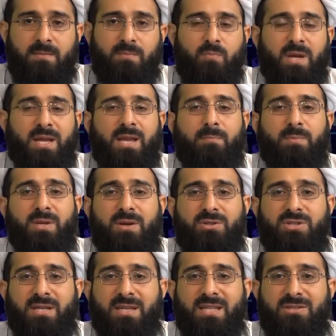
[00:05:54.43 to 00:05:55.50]
When a
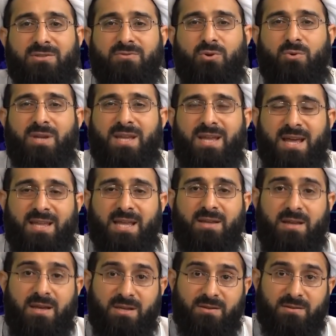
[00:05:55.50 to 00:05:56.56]
person is viewing
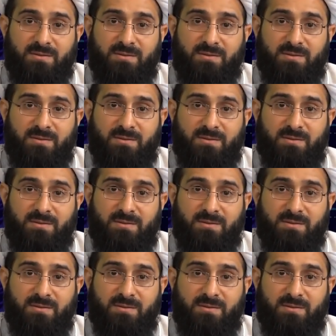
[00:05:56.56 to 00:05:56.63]
another